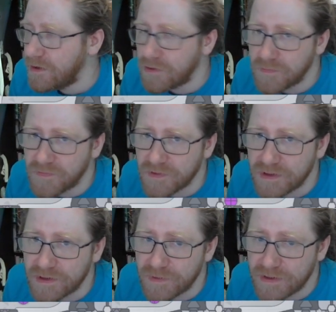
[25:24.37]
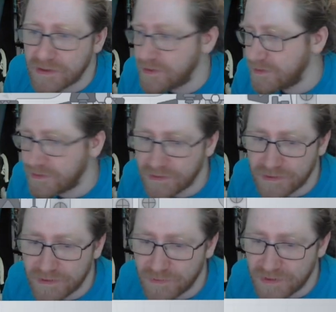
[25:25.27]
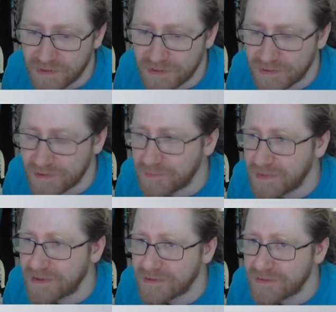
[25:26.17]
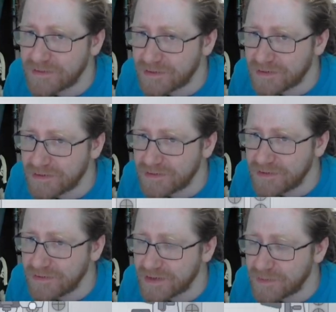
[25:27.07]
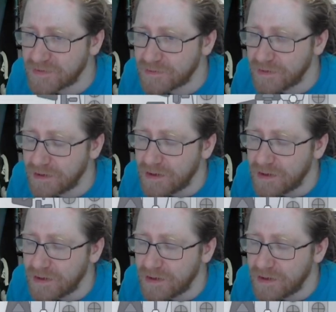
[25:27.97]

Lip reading: Hopefully we can make it this episode.